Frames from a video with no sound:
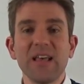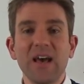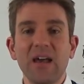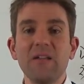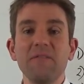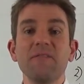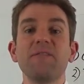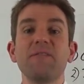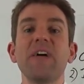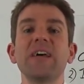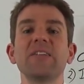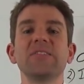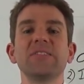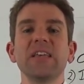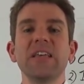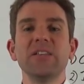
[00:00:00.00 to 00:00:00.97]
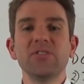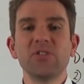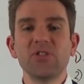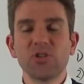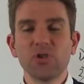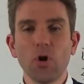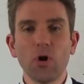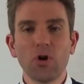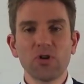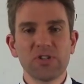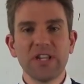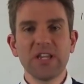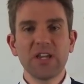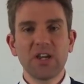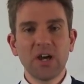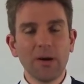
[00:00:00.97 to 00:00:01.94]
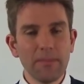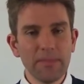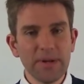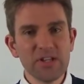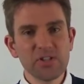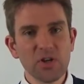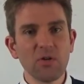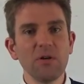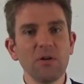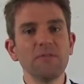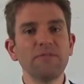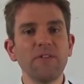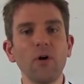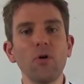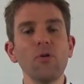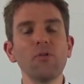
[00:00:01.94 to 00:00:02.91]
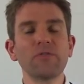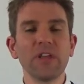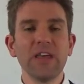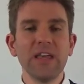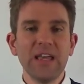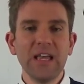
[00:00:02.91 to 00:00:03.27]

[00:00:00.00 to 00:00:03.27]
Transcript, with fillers: and invest in stocks and in companies that are involved